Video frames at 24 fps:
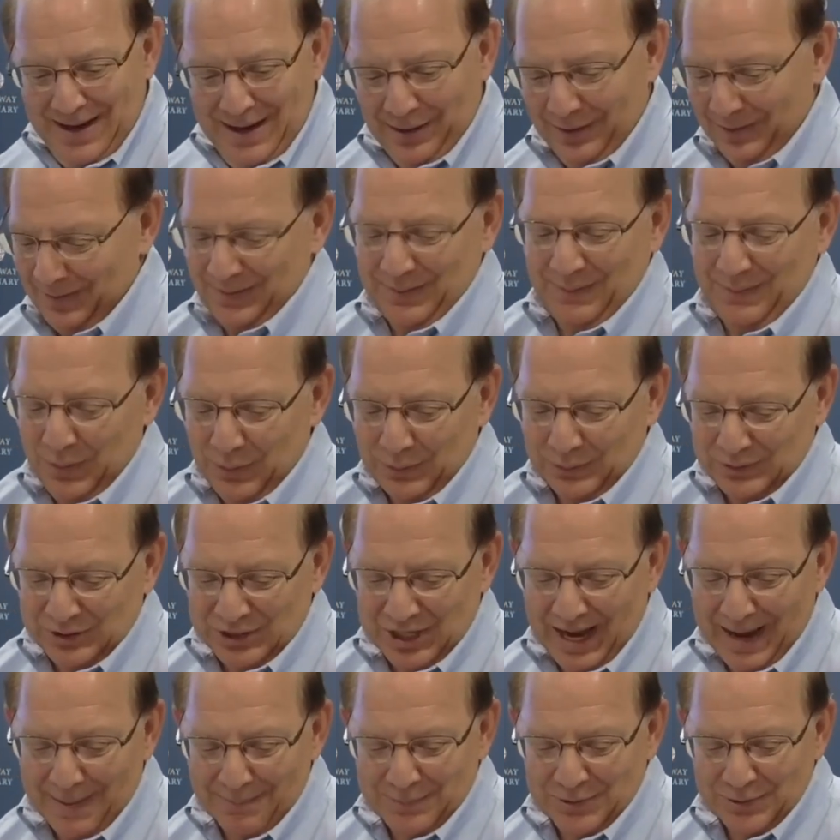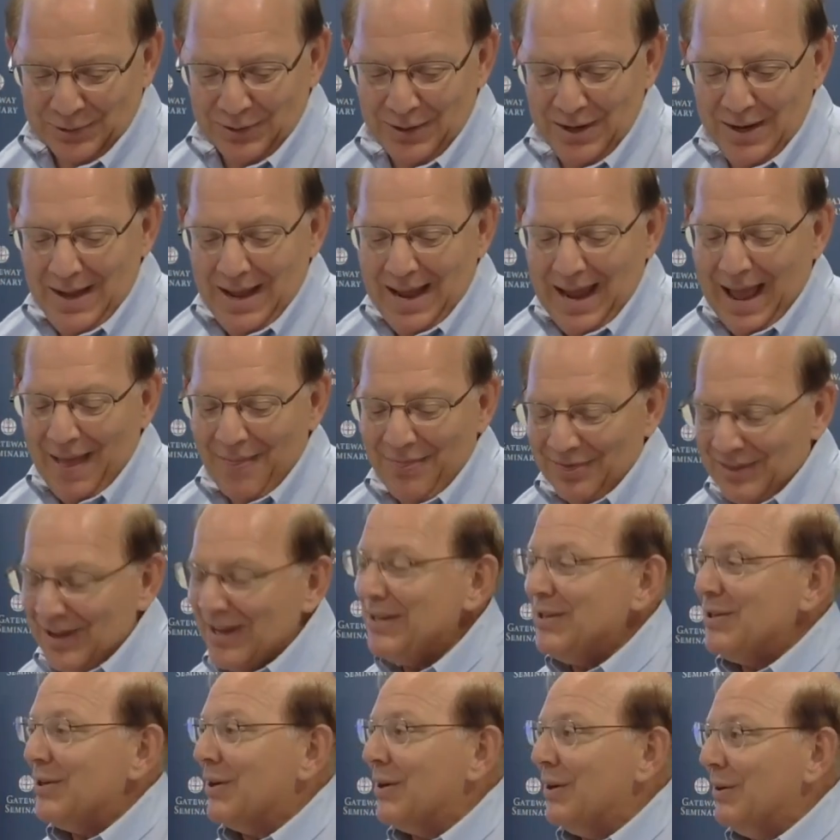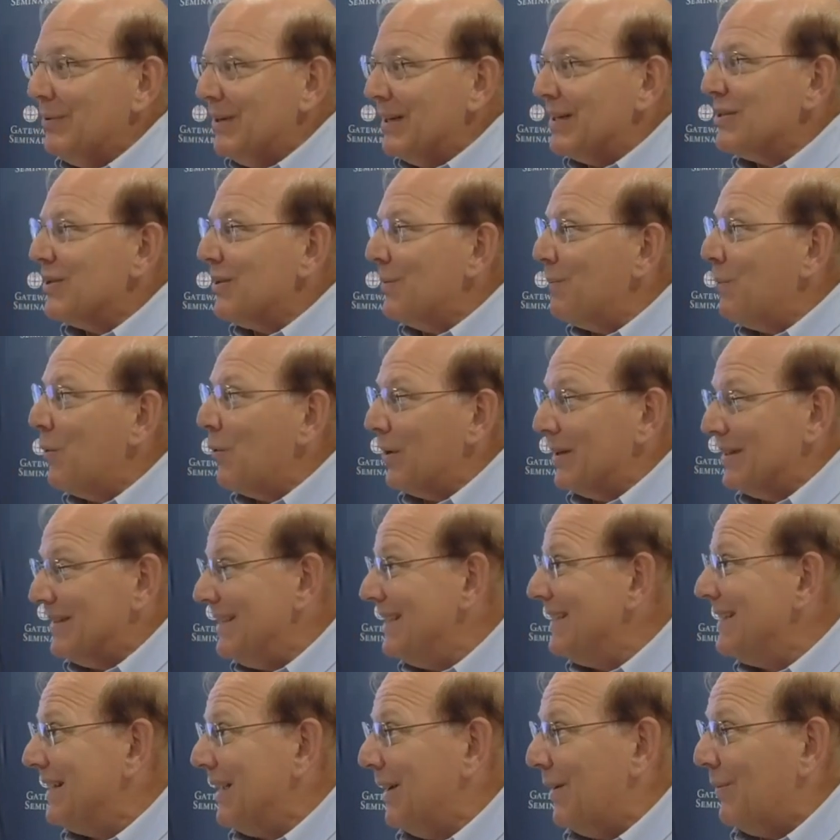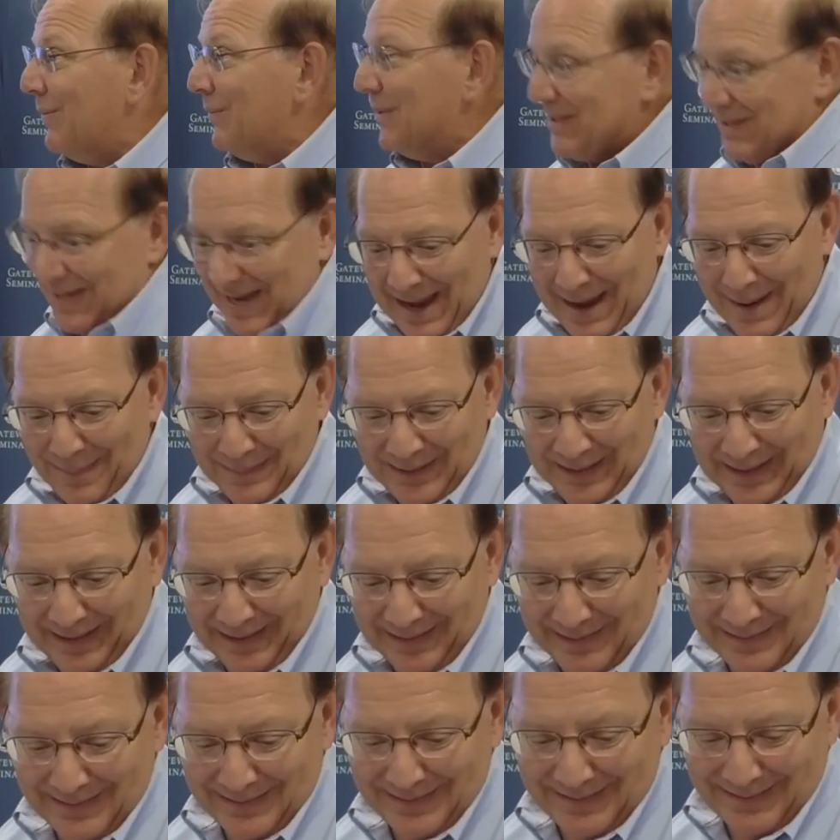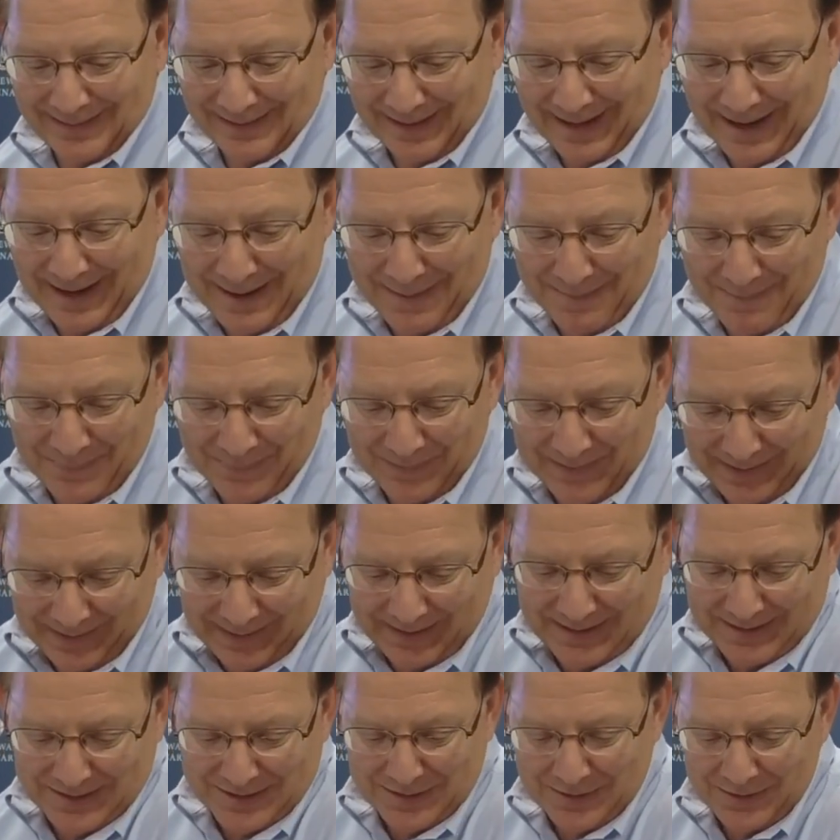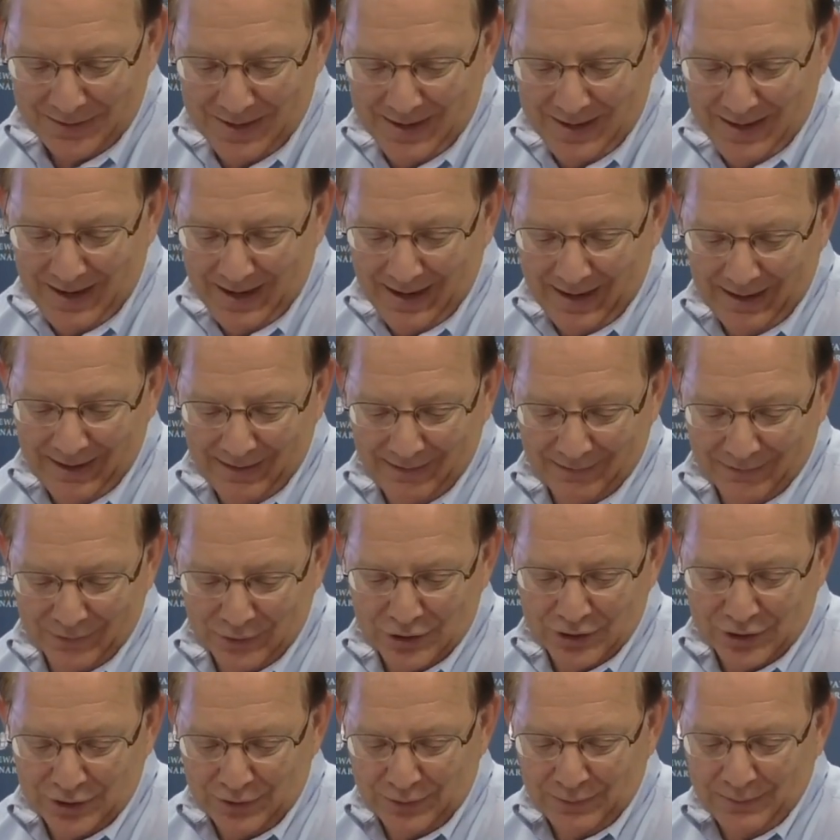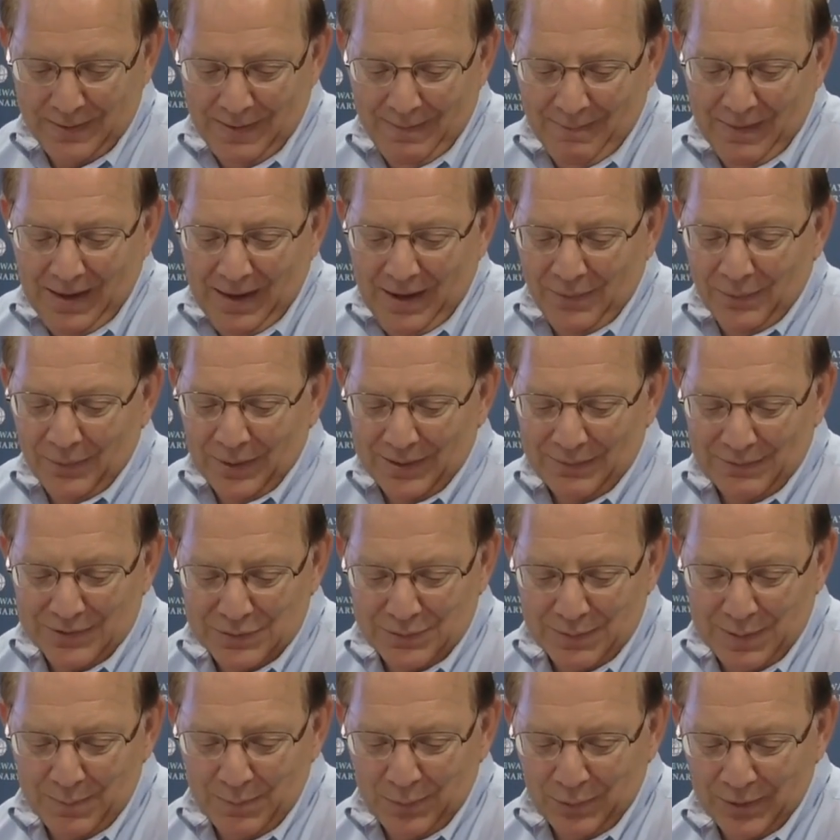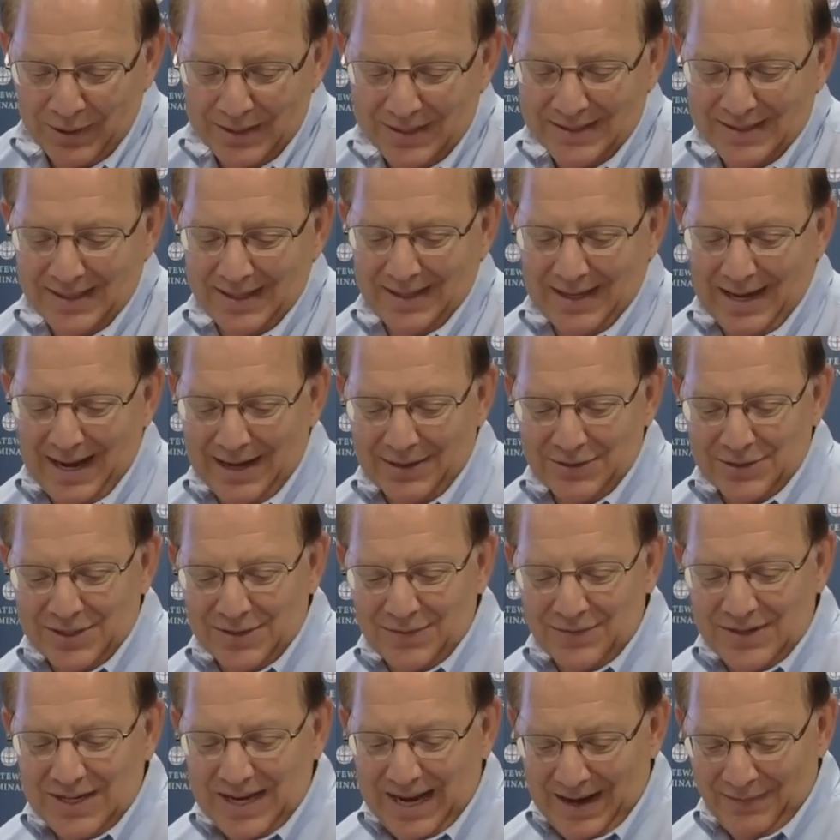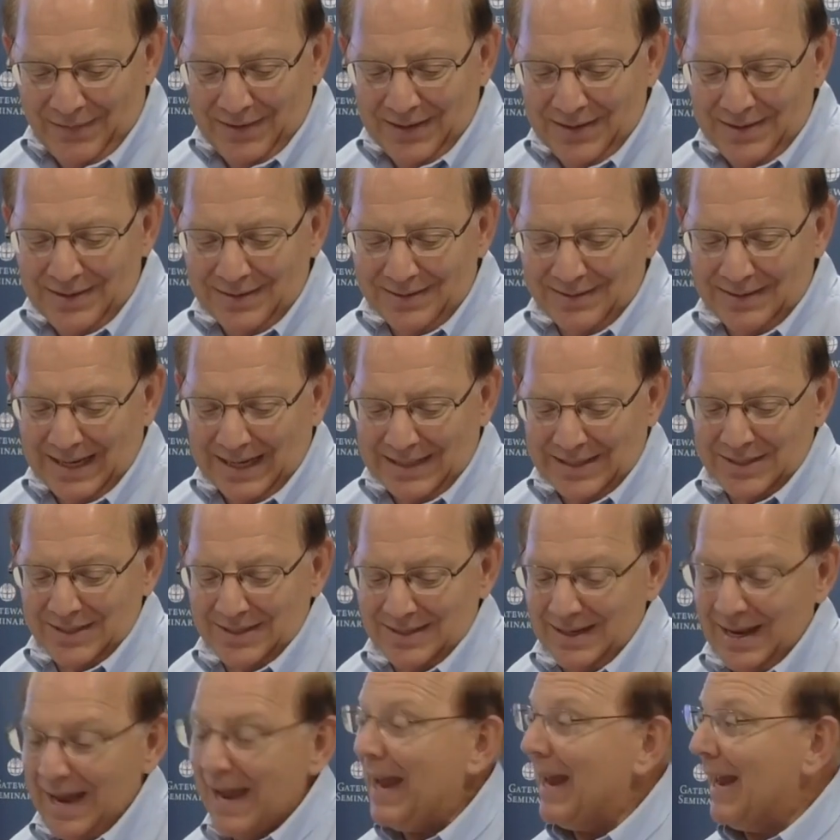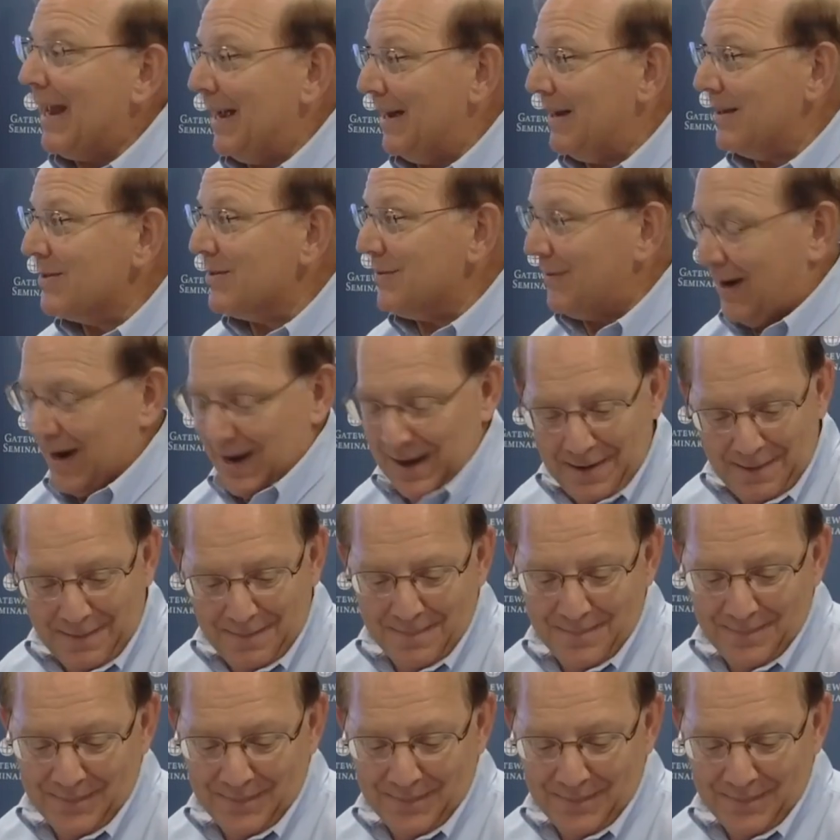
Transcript: or the whole chapter, and then you go into more detail what's happening. Yeah. Okay. All right. So, uh, verse two, when it was reported to the house of David, that's Ahaz, right?